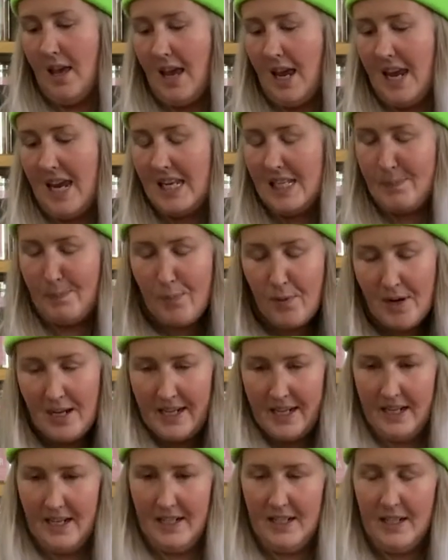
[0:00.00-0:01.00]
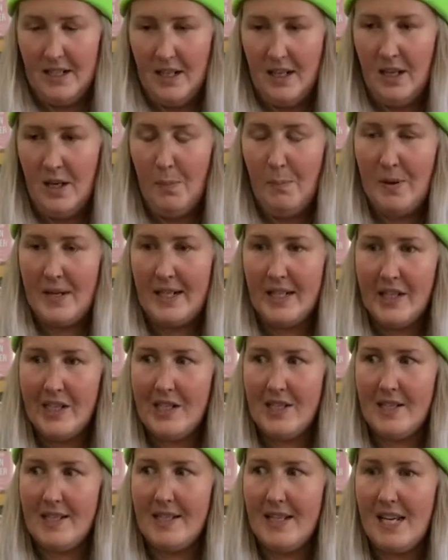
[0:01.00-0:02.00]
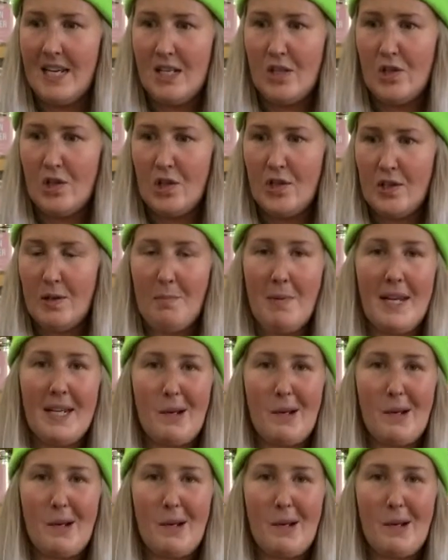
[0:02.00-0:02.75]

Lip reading: It's brilliant because it doesn't make a